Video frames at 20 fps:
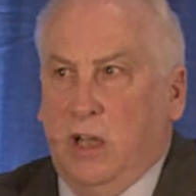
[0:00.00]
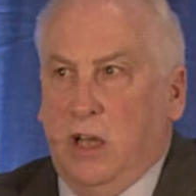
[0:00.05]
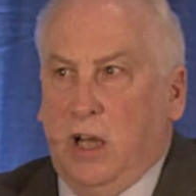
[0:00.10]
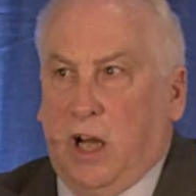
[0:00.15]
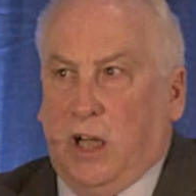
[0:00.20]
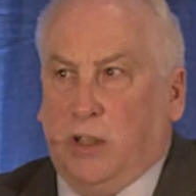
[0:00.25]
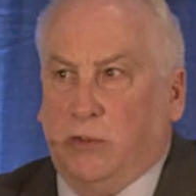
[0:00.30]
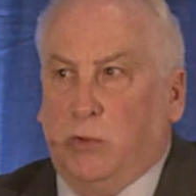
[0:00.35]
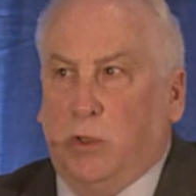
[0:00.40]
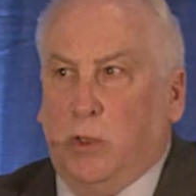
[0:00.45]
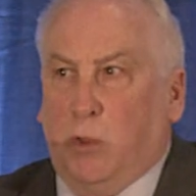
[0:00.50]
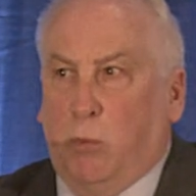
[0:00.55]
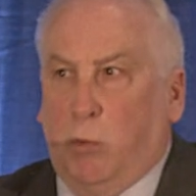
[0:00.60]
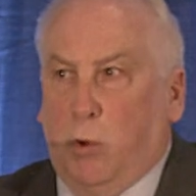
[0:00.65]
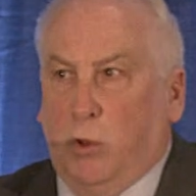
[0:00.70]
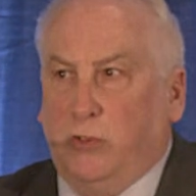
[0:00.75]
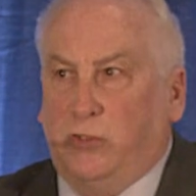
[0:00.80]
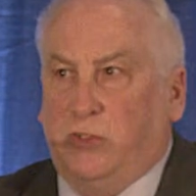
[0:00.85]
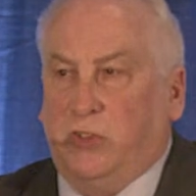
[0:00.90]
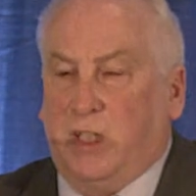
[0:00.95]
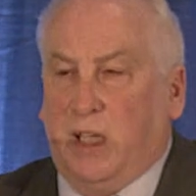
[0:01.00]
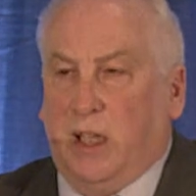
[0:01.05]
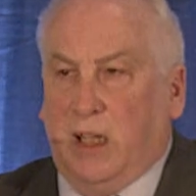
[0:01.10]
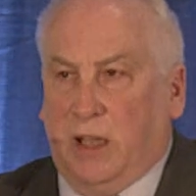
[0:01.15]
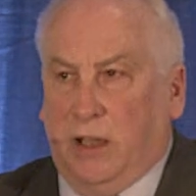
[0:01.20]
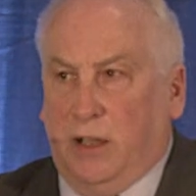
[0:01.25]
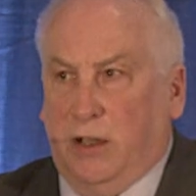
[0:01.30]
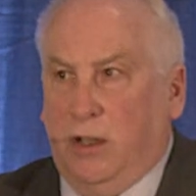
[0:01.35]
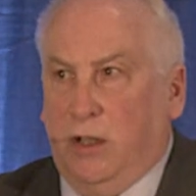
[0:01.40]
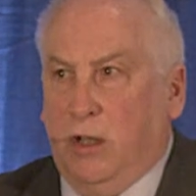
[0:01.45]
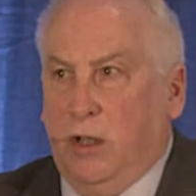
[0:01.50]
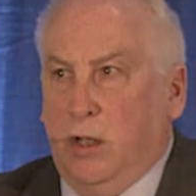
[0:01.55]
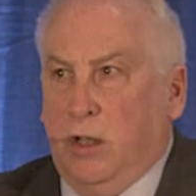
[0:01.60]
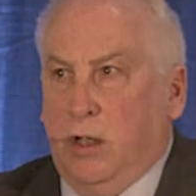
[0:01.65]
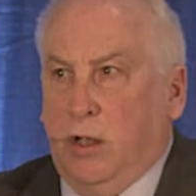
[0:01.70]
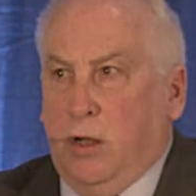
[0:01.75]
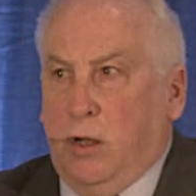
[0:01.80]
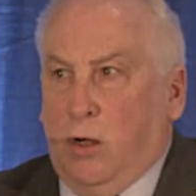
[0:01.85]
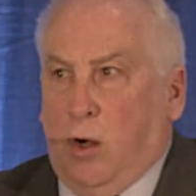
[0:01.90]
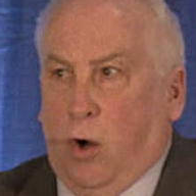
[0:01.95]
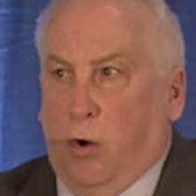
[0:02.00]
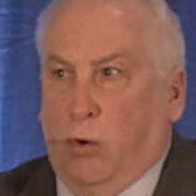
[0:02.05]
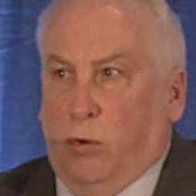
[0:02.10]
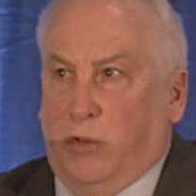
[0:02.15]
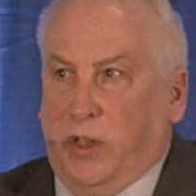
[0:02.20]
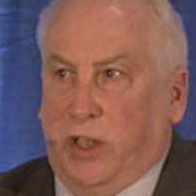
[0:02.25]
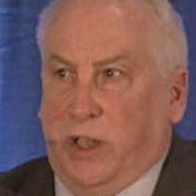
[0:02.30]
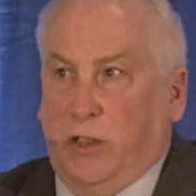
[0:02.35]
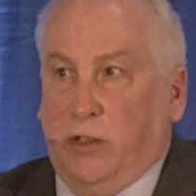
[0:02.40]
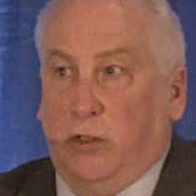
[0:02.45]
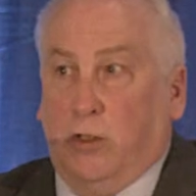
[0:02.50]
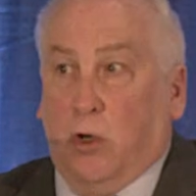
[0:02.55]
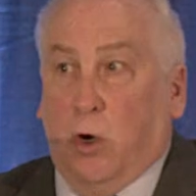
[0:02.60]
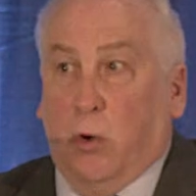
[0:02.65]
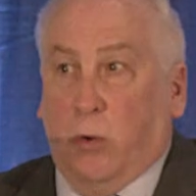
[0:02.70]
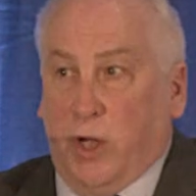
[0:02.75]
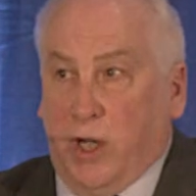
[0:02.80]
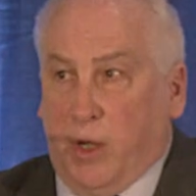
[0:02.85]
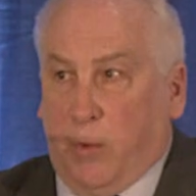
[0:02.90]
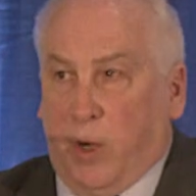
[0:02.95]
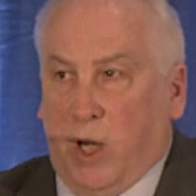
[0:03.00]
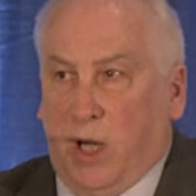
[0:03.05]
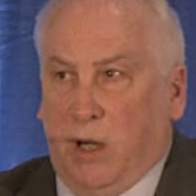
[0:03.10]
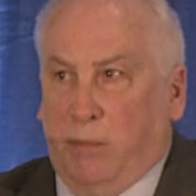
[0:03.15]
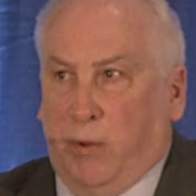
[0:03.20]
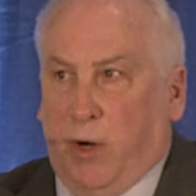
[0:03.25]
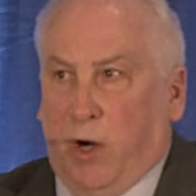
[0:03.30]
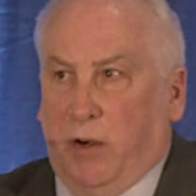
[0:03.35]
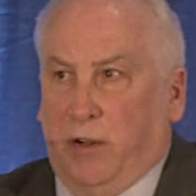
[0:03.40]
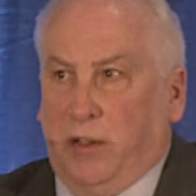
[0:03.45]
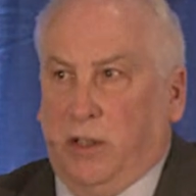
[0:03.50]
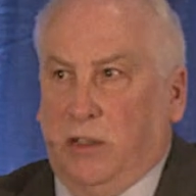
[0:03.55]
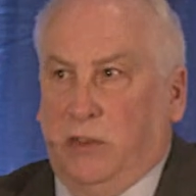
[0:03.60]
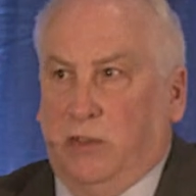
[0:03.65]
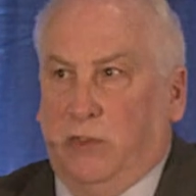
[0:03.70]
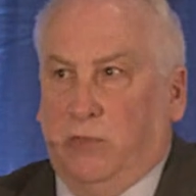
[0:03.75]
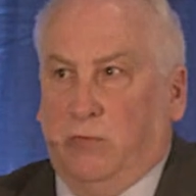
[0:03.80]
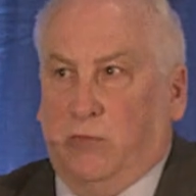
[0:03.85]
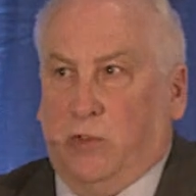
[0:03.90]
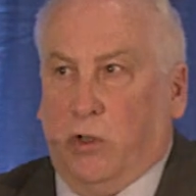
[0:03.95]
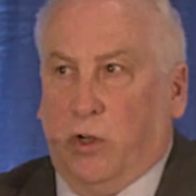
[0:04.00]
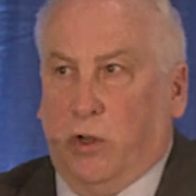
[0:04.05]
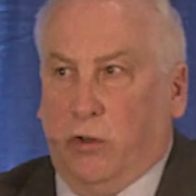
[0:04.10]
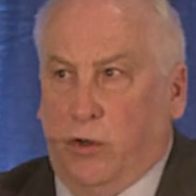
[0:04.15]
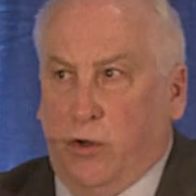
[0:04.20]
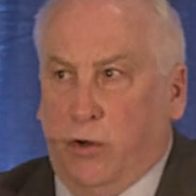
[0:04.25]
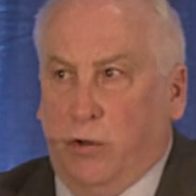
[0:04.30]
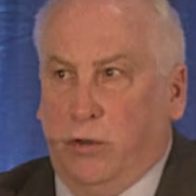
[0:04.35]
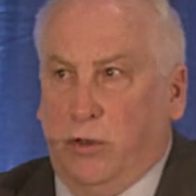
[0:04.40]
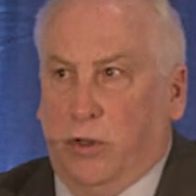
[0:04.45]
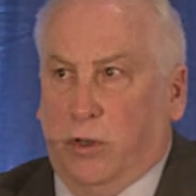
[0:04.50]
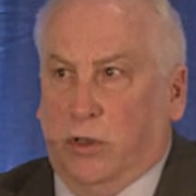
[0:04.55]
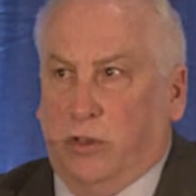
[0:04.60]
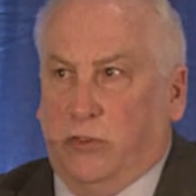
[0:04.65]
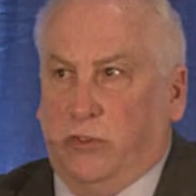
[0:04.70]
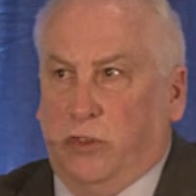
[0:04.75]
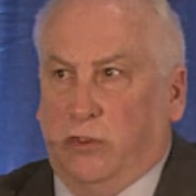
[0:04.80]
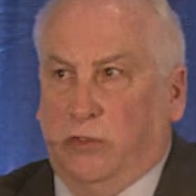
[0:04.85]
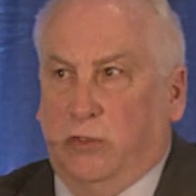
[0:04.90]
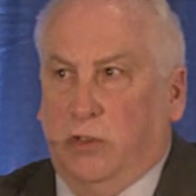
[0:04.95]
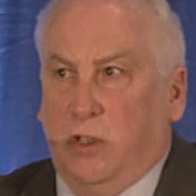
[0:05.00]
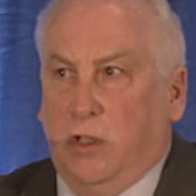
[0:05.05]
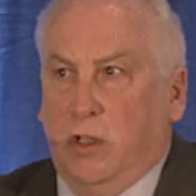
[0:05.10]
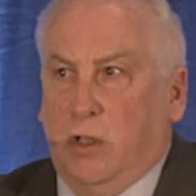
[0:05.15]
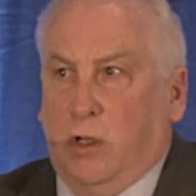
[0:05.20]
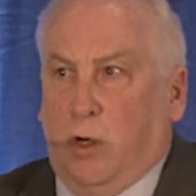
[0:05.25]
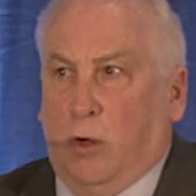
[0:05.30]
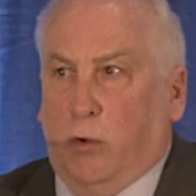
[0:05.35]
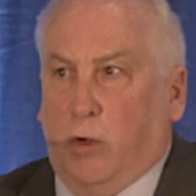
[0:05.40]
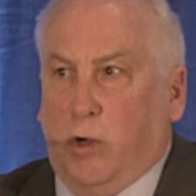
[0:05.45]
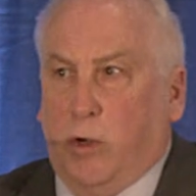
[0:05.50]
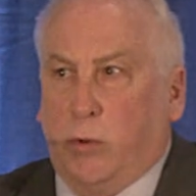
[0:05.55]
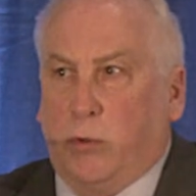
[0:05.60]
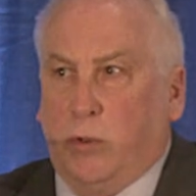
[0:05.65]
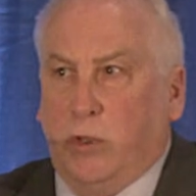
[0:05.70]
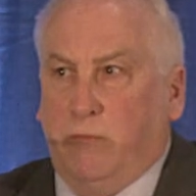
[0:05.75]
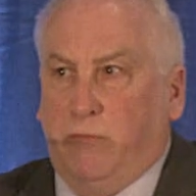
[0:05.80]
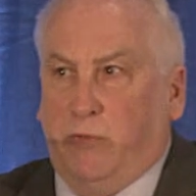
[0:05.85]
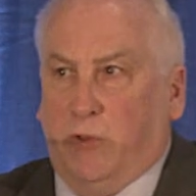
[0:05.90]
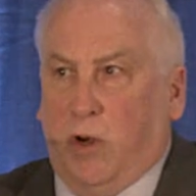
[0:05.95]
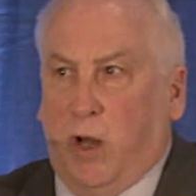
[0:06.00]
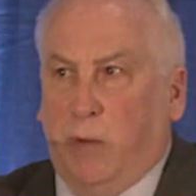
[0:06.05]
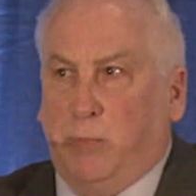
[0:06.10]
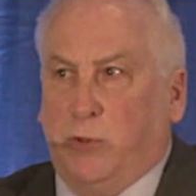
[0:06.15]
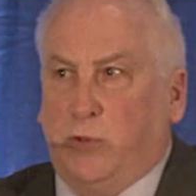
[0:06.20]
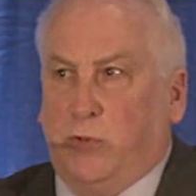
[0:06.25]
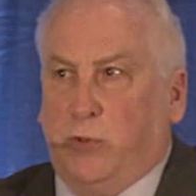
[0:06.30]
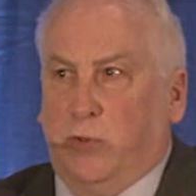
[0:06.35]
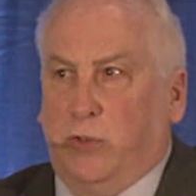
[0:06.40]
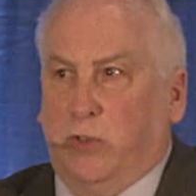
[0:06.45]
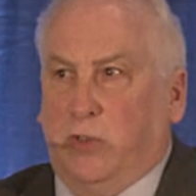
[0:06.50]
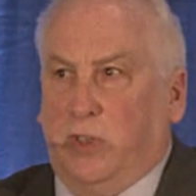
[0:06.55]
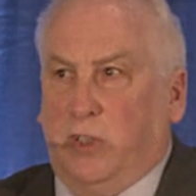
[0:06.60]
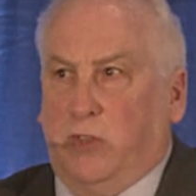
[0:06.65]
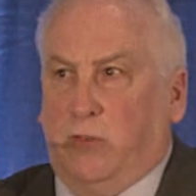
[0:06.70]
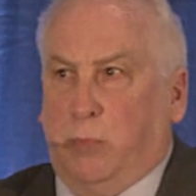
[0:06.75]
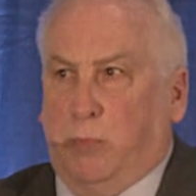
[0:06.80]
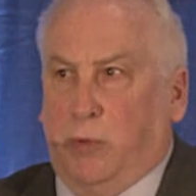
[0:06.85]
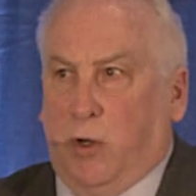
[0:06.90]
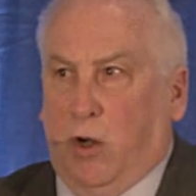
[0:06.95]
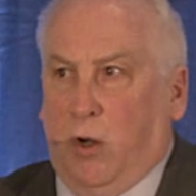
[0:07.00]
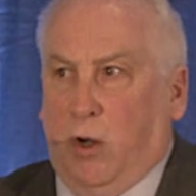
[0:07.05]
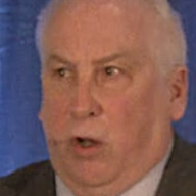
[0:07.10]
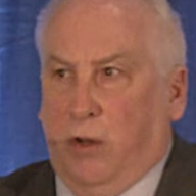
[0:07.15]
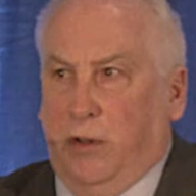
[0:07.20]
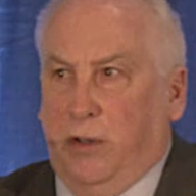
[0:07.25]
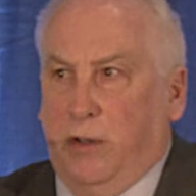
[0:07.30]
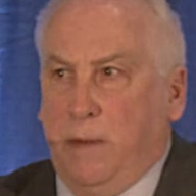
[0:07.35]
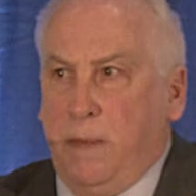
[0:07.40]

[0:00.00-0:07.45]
as we are once again holding going away parties for our young nurses who are looking for opportunities abroad